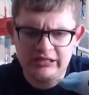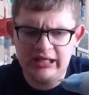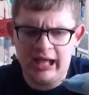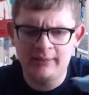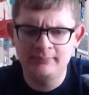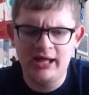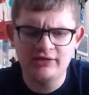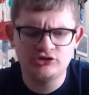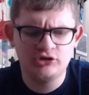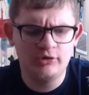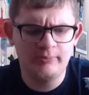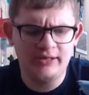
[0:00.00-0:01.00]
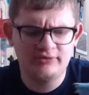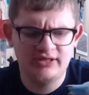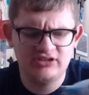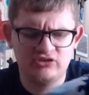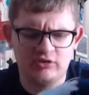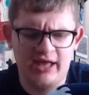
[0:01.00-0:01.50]
I'm not sure about
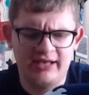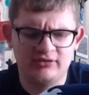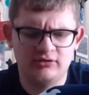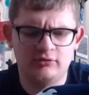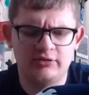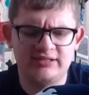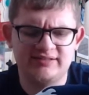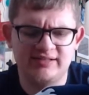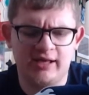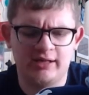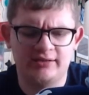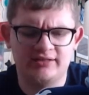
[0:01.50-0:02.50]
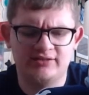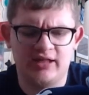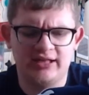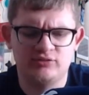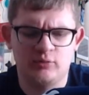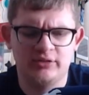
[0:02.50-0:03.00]
this
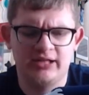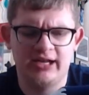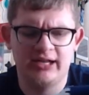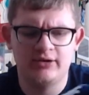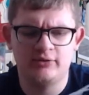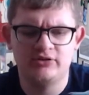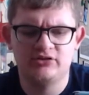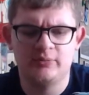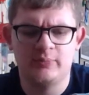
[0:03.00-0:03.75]
last one that I noticed,